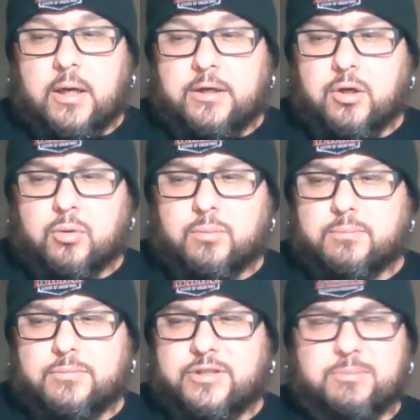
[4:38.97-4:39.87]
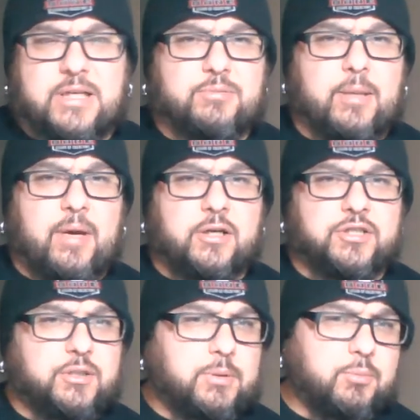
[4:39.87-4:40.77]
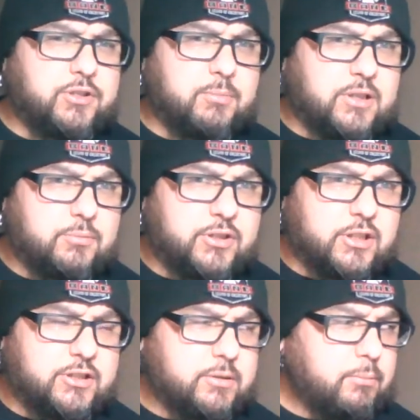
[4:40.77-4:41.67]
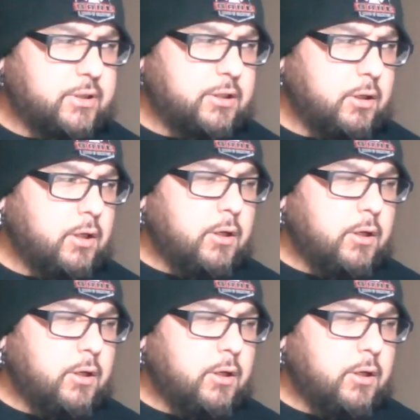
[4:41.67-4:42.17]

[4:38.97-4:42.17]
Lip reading: I know sometimes that matters to people, sometimes it doesn't, but